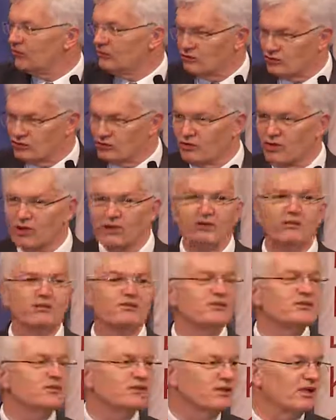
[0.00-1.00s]
strength
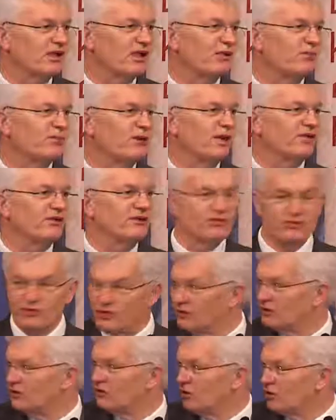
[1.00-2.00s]
of this club and the
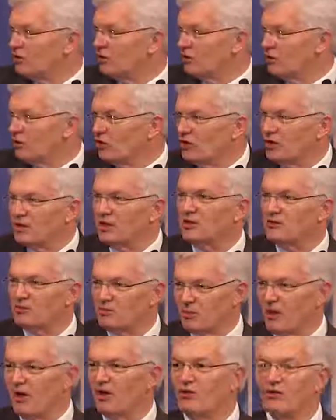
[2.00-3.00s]
strength of the community that it's
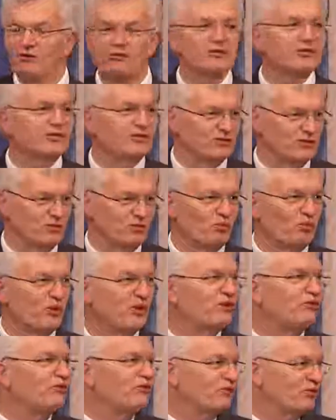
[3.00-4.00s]
part of. It's a
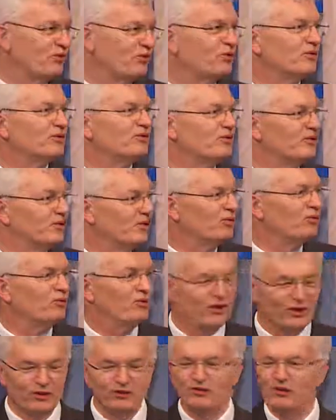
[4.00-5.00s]
wonderful,
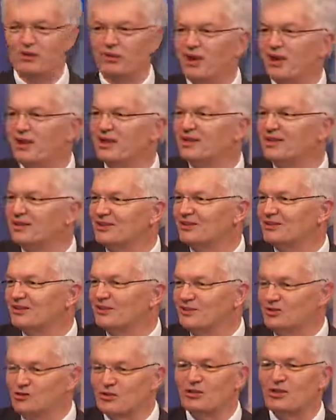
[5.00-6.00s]
wonderful way into
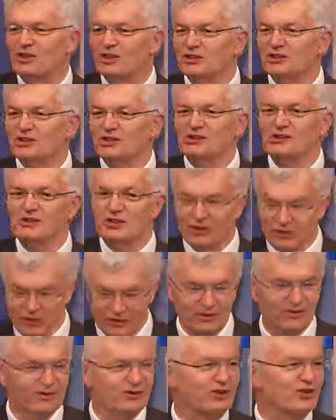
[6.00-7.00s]
this oration. So
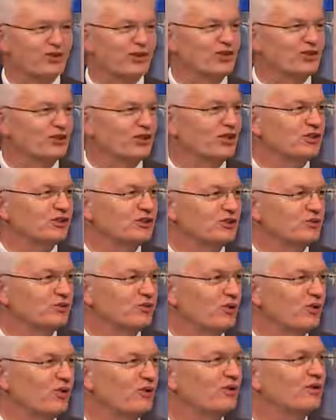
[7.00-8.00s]
congratulations,
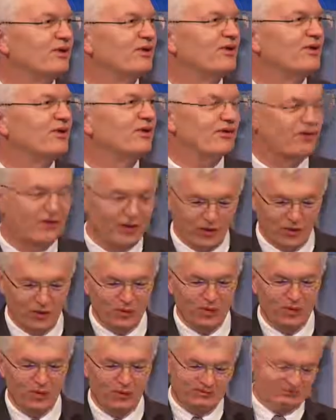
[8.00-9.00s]
Paul, and thank
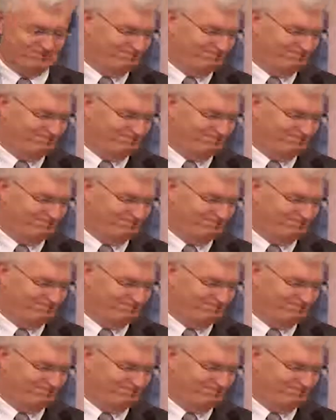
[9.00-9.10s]
you all.